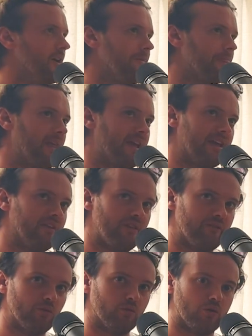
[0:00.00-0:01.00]

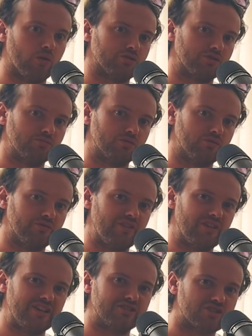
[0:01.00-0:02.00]
They've all got some sort of
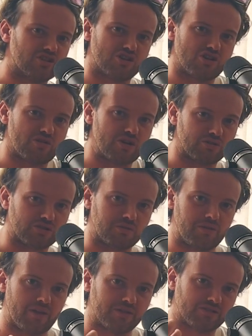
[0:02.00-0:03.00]
either insecurity or
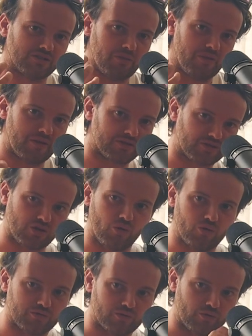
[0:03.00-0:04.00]
something that's
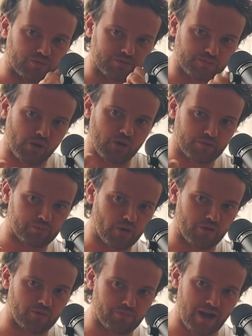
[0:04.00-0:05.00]
told them,
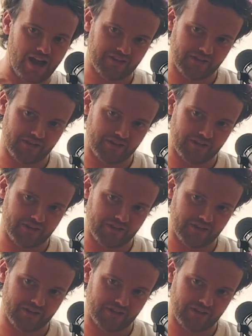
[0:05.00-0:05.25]
put them back,